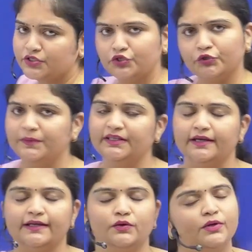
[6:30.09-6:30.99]
should be
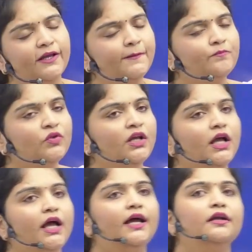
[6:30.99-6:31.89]
there, okay?
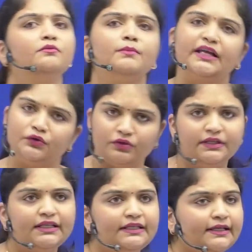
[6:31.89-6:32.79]
And
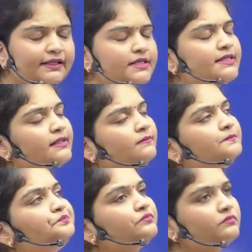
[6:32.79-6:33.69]
minority rights
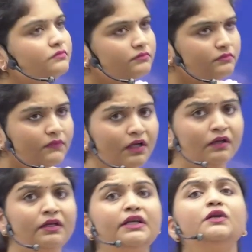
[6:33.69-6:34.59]

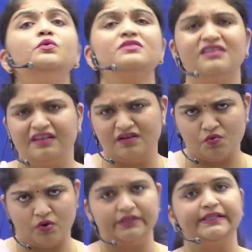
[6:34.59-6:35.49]
reduce
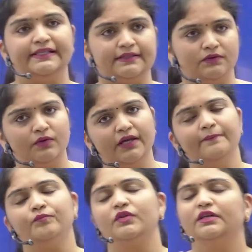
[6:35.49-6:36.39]
inequalities, okay?
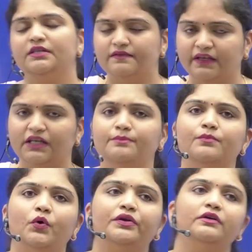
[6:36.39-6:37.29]
It is very
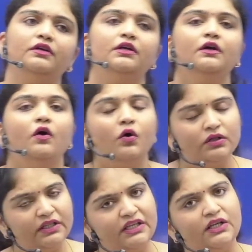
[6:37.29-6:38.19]
important.
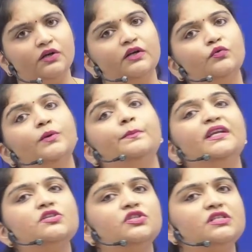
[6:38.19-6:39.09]
It will
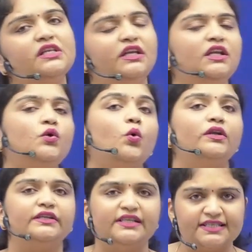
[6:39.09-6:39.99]
bridge these
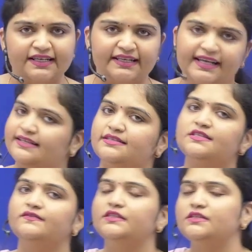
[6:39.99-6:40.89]
inequalities that
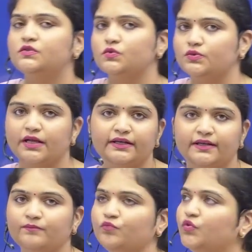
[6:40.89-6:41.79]
exist within society.